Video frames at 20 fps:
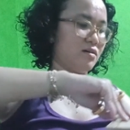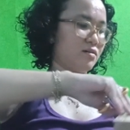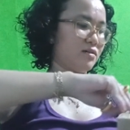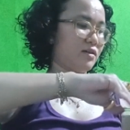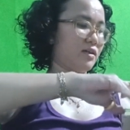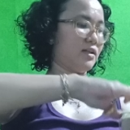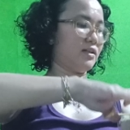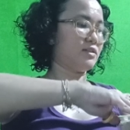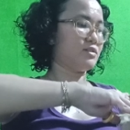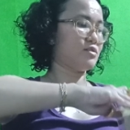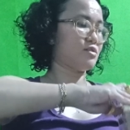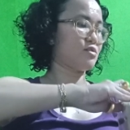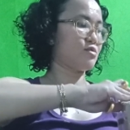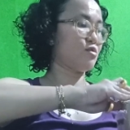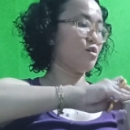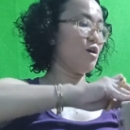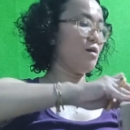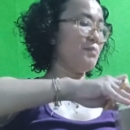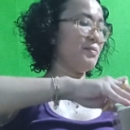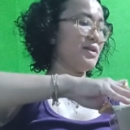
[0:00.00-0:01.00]
Okay, let's just
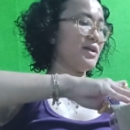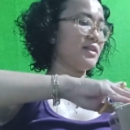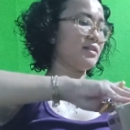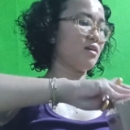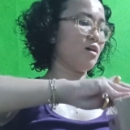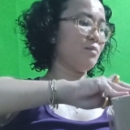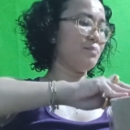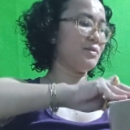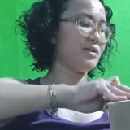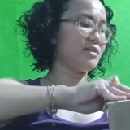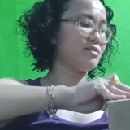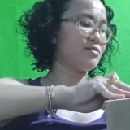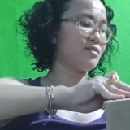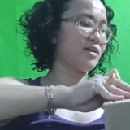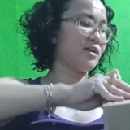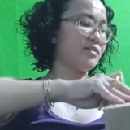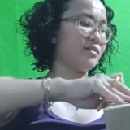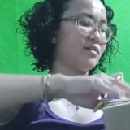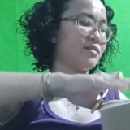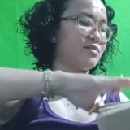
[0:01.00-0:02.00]
open it
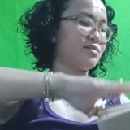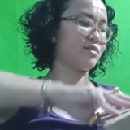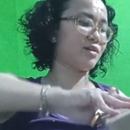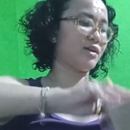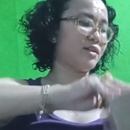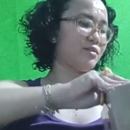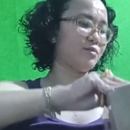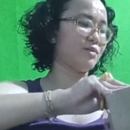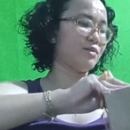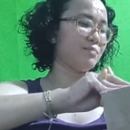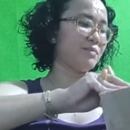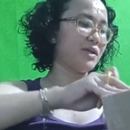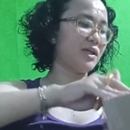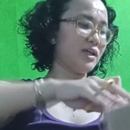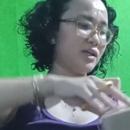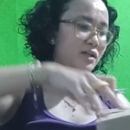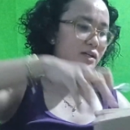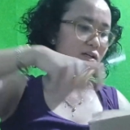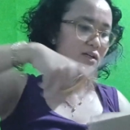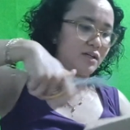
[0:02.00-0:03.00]
together with
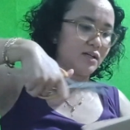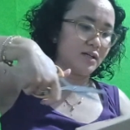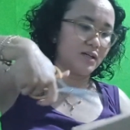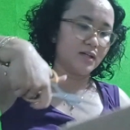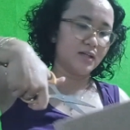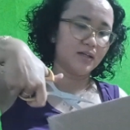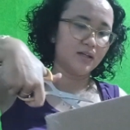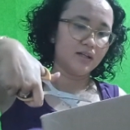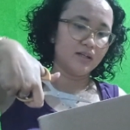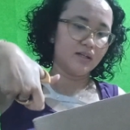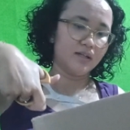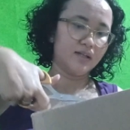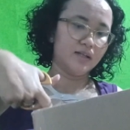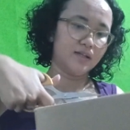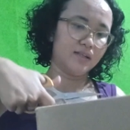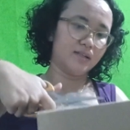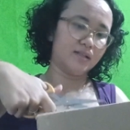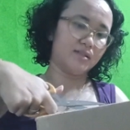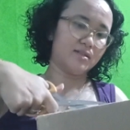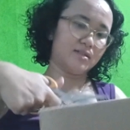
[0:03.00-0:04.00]
me.
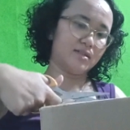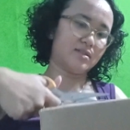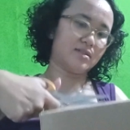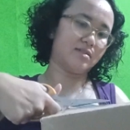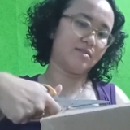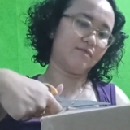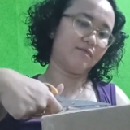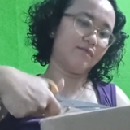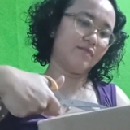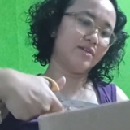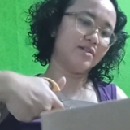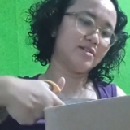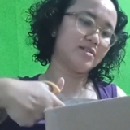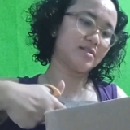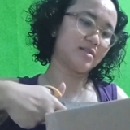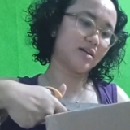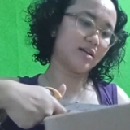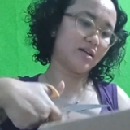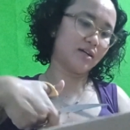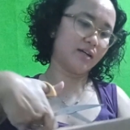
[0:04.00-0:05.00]
This is the first
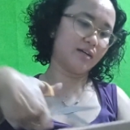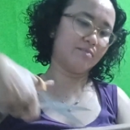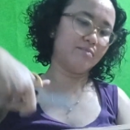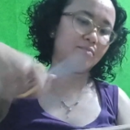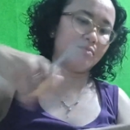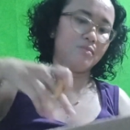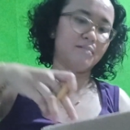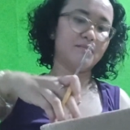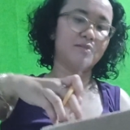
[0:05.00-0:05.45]
time